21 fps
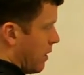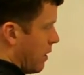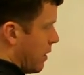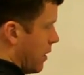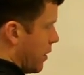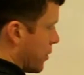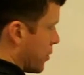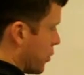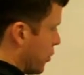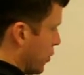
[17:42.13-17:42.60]
a
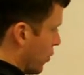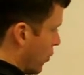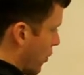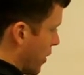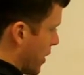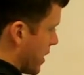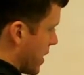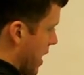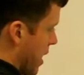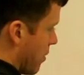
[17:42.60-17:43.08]

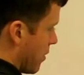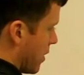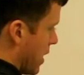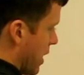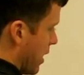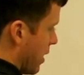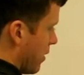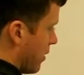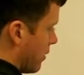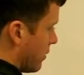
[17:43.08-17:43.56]
chlorine down
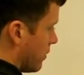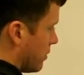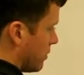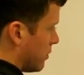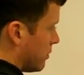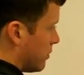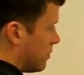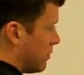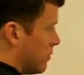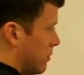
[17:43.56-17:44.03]
here,
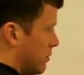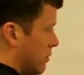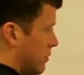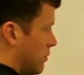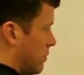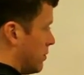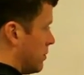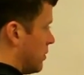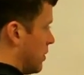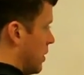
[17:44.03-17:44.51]

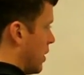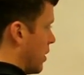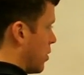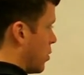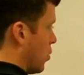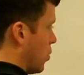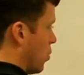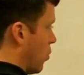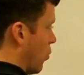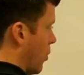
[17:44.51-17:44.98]
a
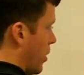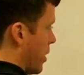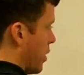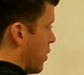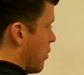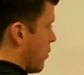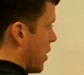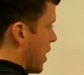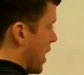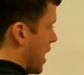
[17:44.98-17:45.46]
chlorine
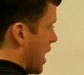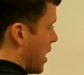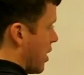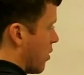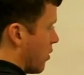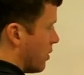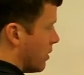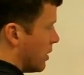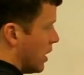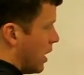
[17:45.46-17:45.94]
over
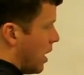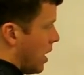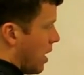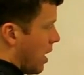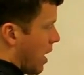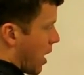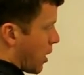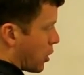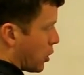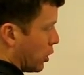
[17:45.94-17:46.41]
here,
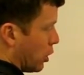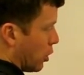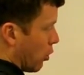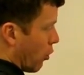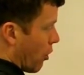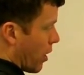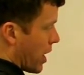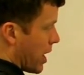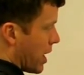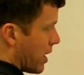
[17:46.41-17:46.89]
a
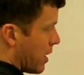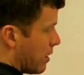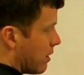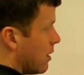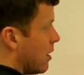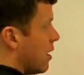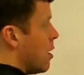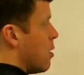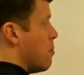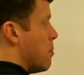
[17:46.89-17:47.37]
chlorine
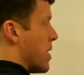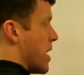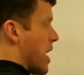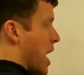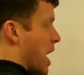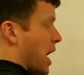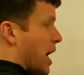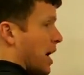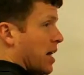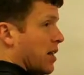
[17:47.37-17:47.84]

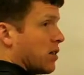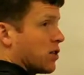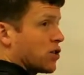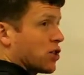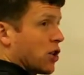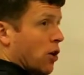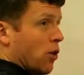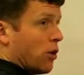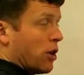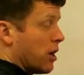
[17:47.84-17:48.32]
behind the
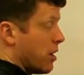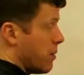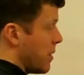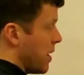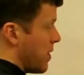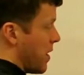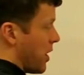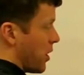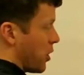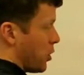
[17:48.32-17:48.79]
sodium,
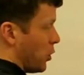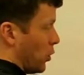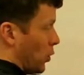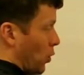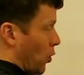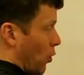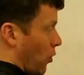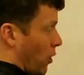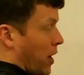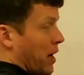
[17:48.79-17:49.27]
and then a
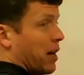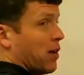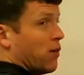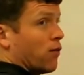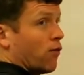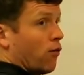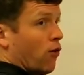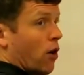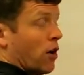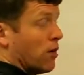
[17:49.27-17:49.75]
chlorine in
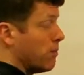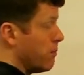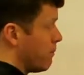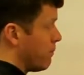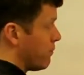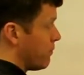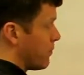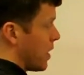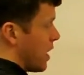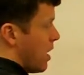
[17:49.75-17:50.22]
front.
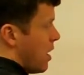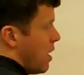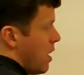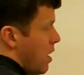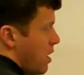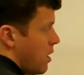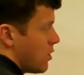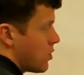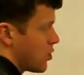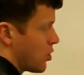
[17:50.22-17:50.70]

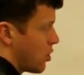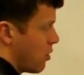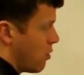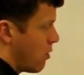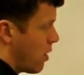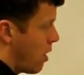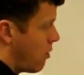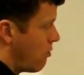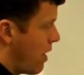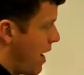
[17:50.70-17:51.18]

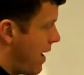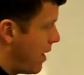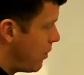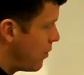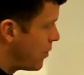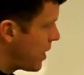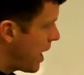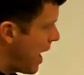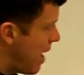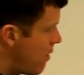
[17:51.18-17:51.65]
So
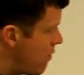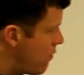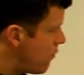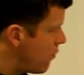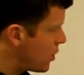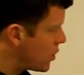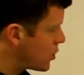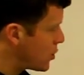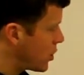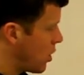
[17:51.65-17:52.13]
around
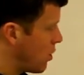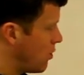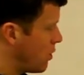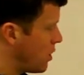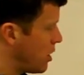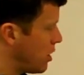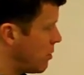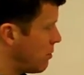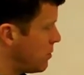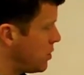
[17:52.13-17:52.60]
every
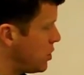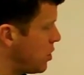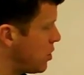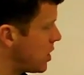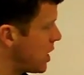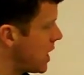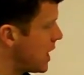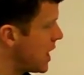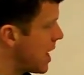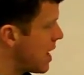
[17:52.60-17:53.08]
sodium you
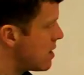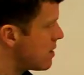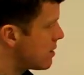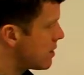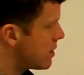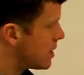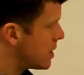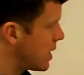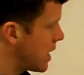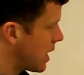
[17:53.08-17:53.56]
can get
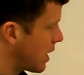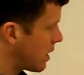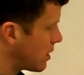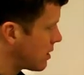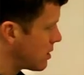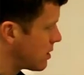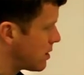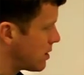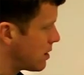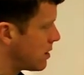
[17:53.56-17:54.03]

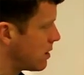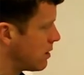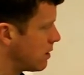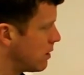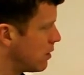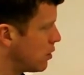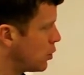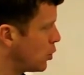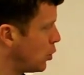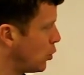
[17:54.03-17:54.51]
6
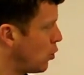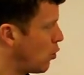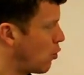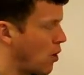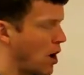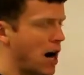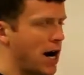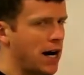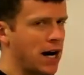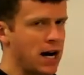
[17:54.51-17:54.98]

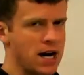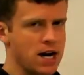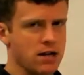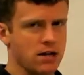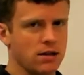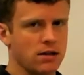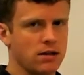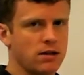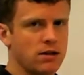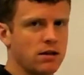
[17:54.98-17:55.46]
chloride
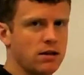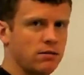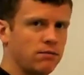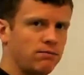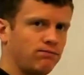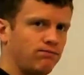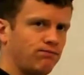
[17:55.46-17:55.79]
ions.